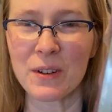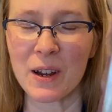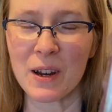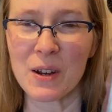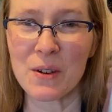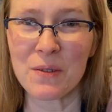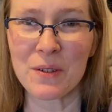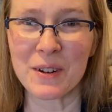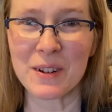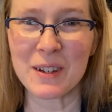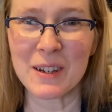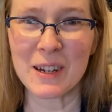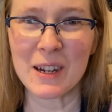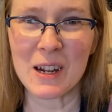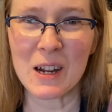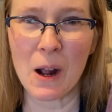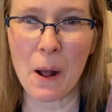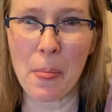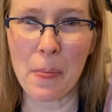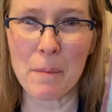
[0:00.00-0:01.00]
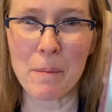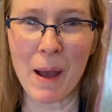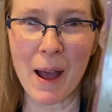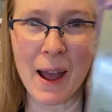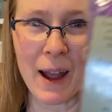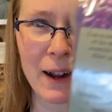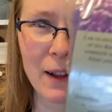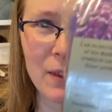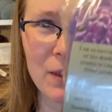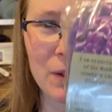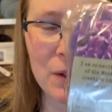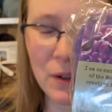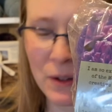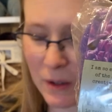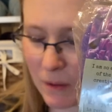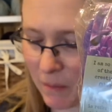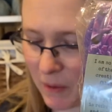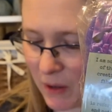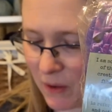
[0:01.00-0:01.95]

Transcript: and you can see on the back there's some